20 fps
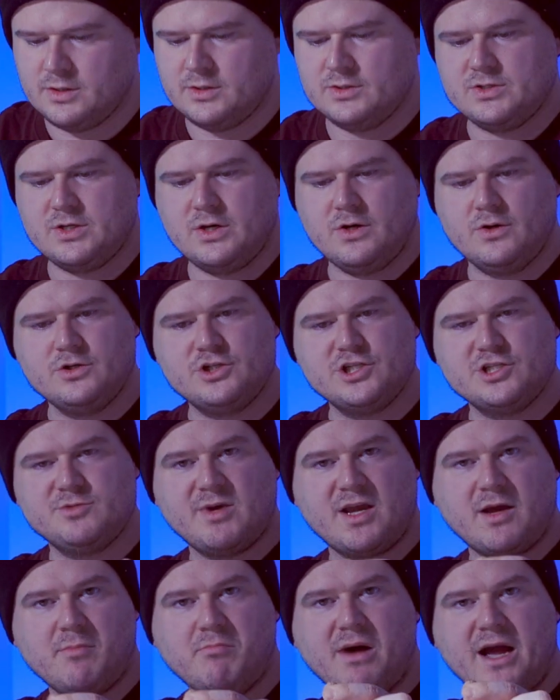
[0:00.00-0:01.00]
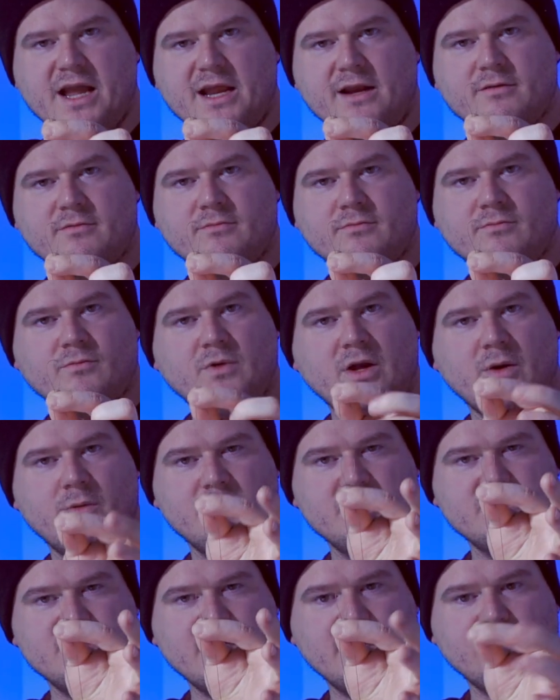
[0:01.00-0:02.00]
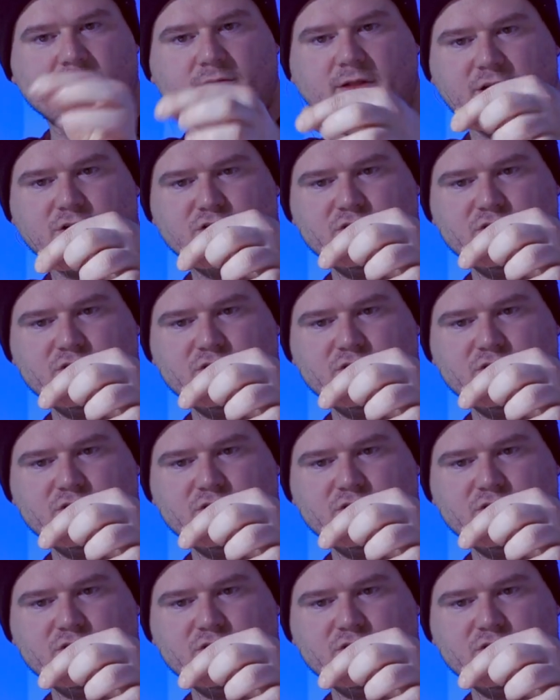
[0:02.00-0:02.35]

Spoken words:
So just make a bite, like when you take like